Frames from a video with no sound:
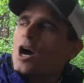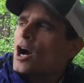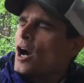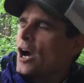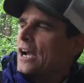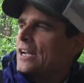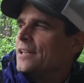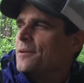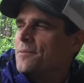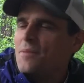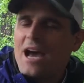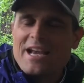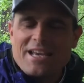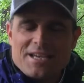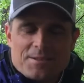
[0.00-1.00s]
All right, let me,
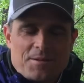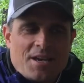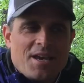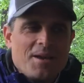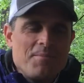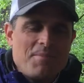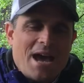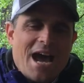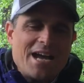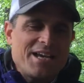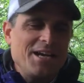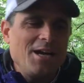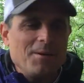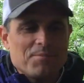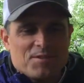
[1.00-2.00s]
I guess, back
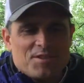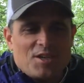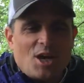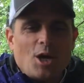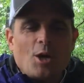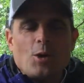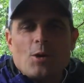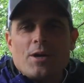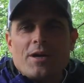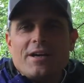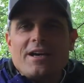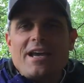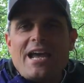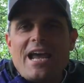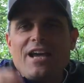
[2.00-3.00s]
up. So
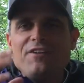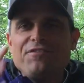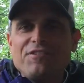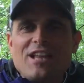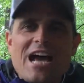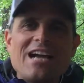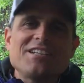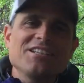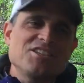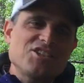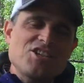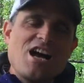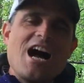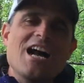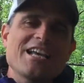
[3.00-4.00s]
anaphylactic
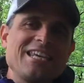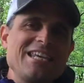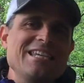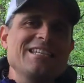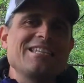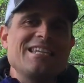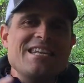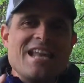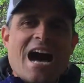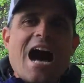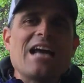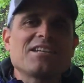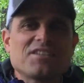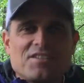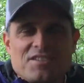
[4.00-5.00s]
shock is
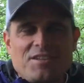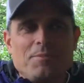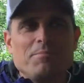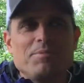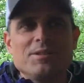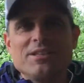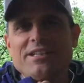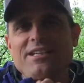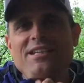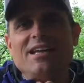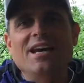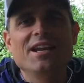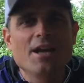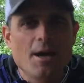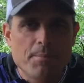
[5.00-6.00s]
not simply
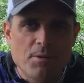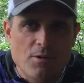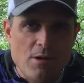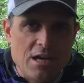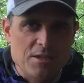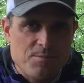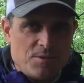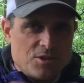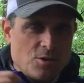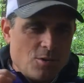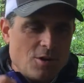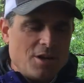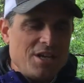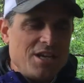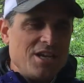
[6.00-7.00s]
an upper
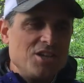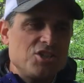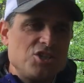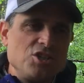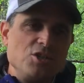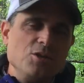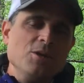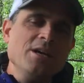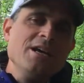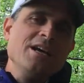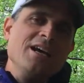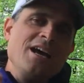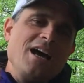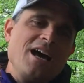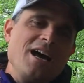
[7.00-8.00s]
respiratory issue.
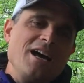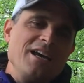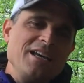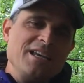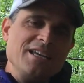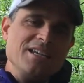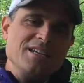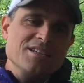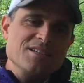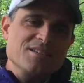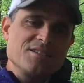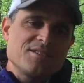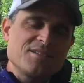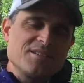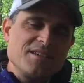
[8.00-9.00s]
It
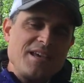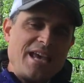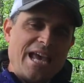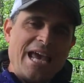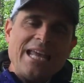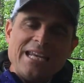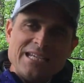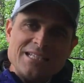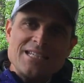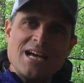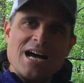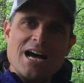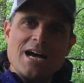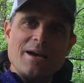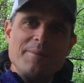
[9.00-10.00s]
is
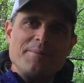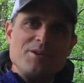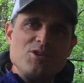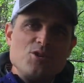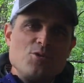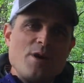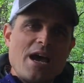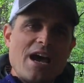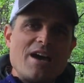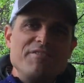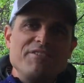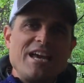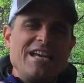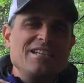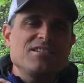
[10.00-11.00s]
anytime you have
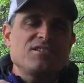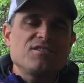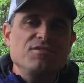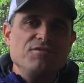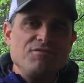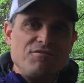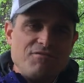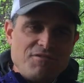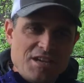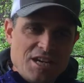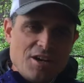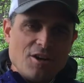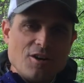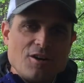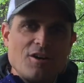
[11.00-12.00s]
a
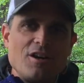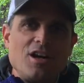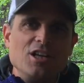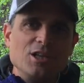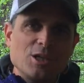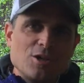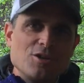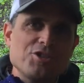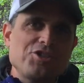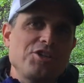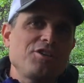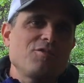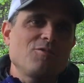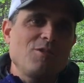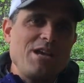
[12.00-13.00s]
severe
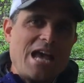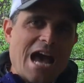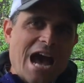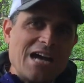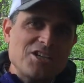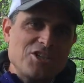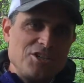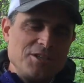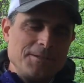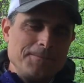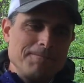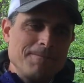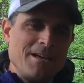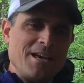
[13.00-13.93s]
allergic reaction